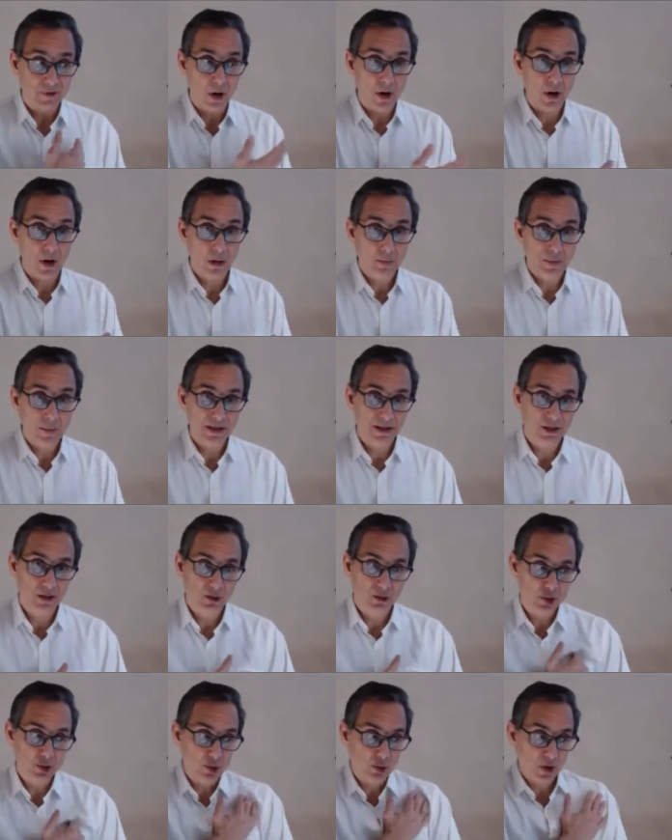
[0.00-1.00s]
arm and a little
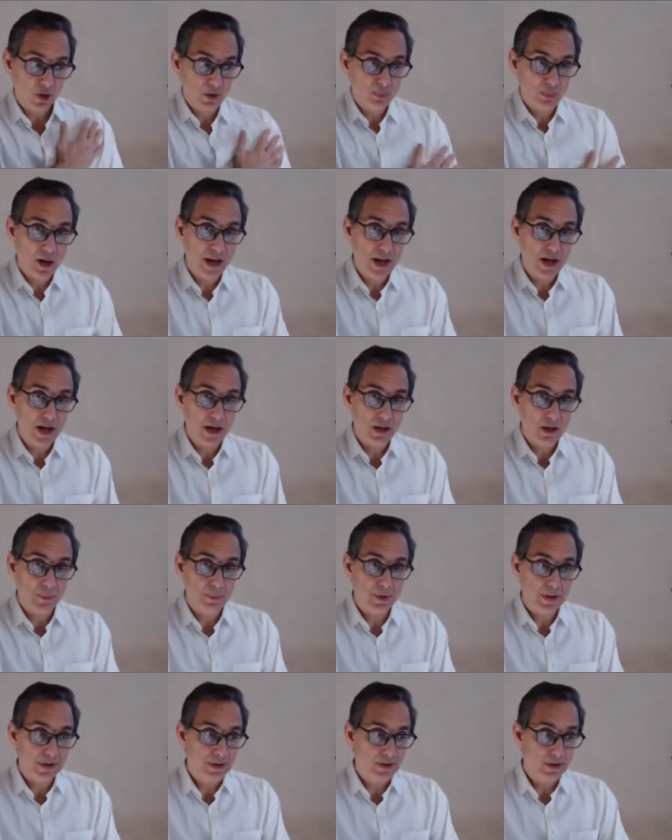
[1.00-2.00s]
shooting pain
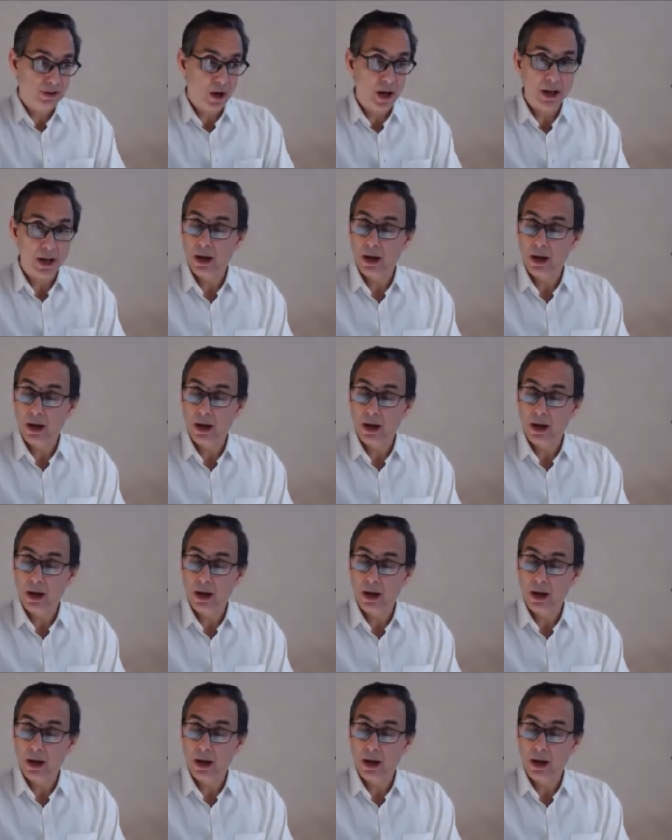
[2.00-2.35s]
up into the